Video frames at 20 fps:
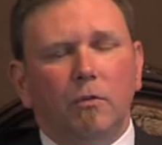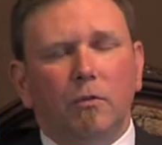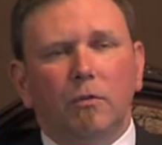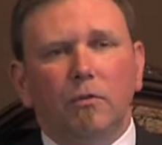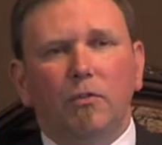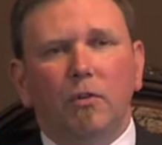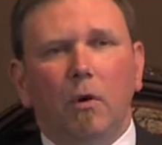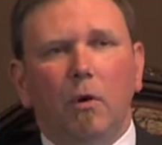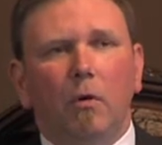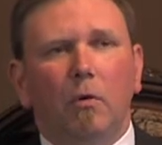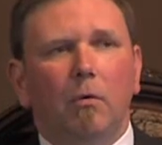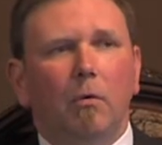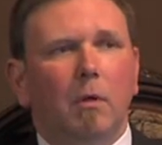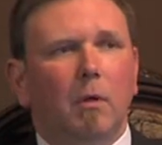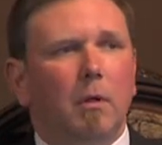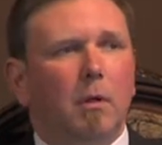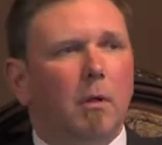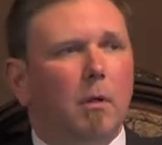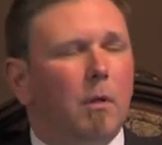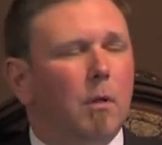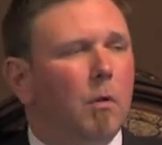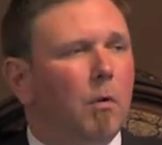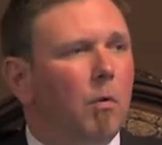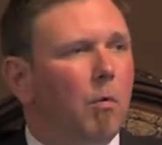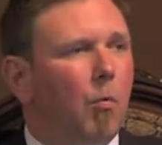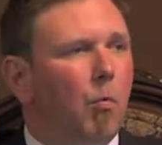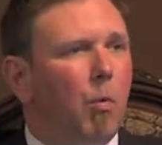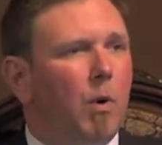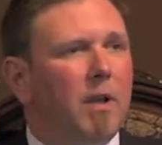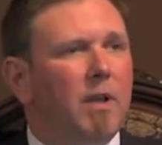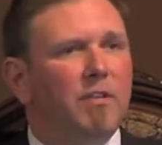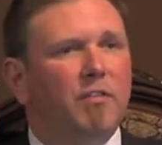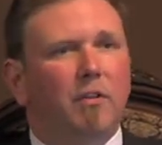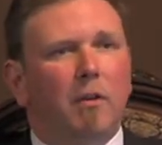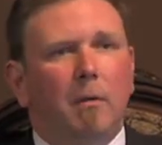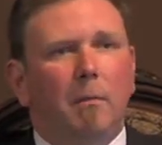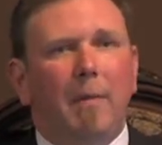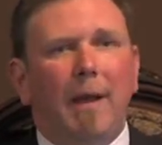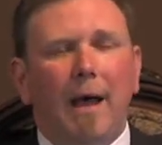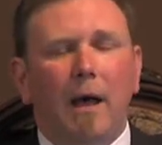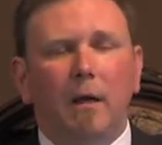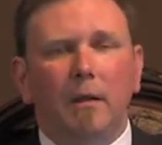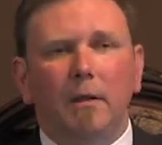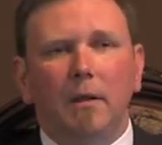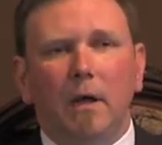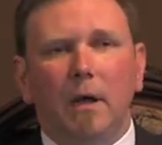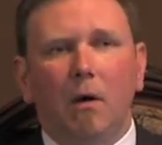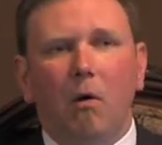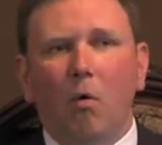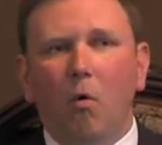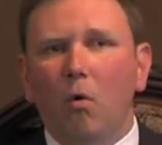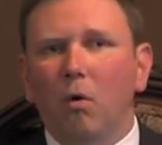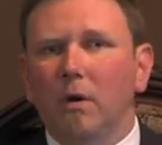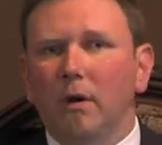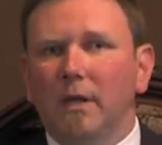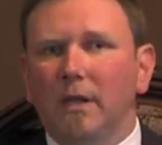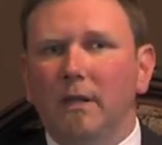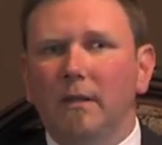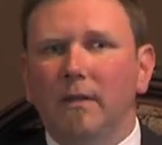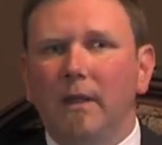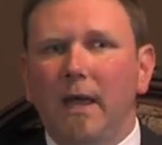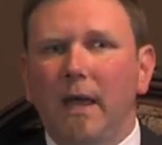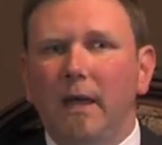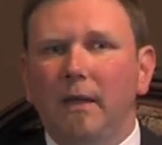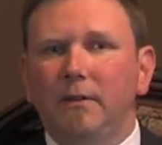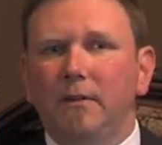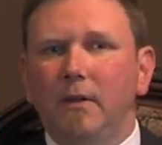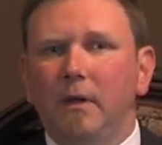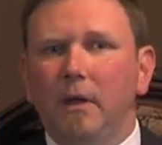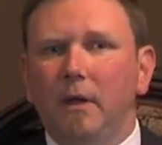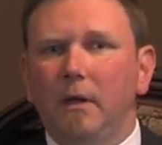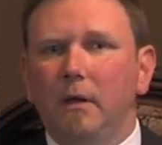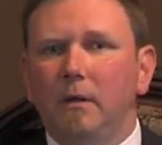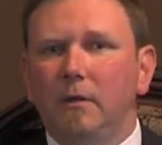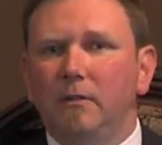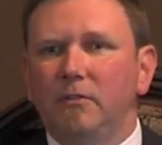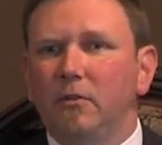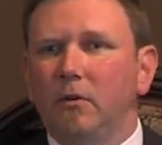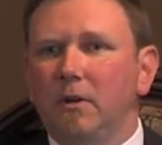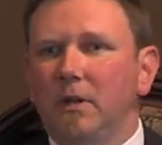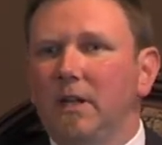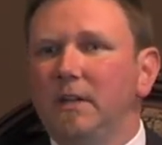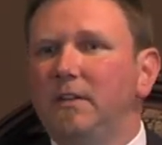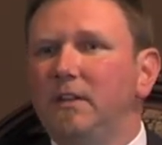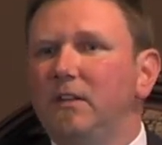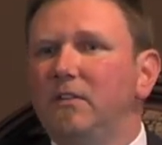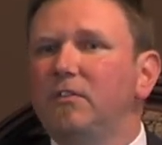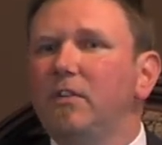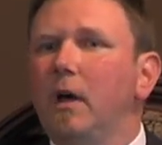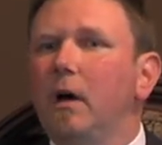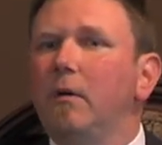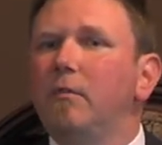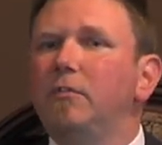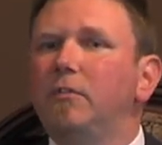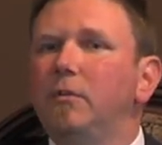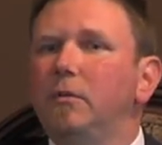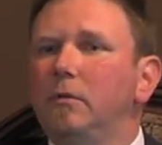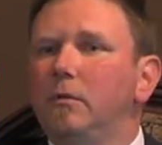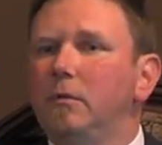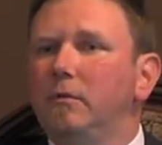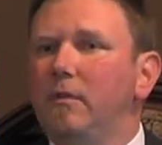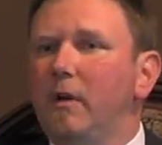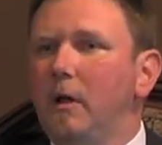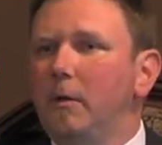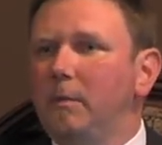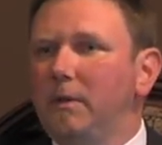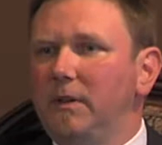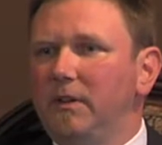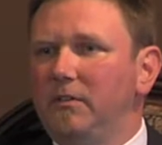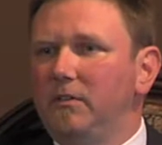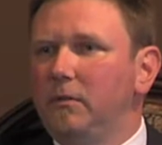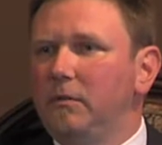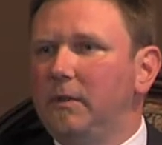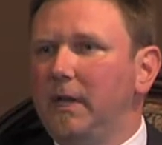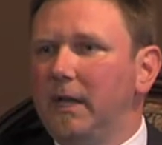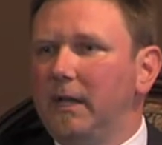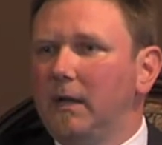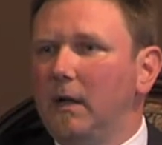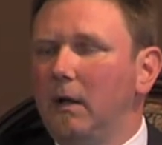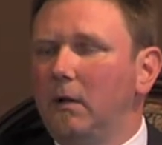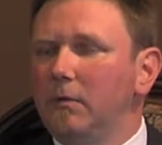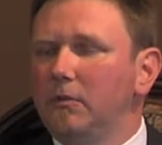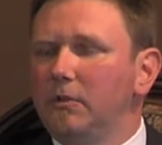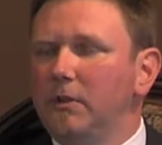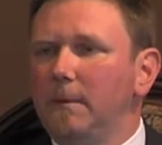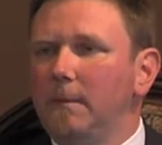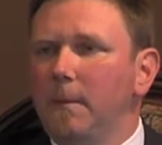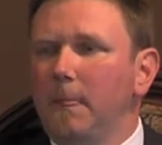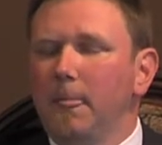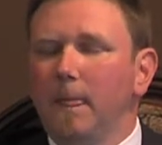So what is it about Oregon that sort of lent itself to developing this new technology?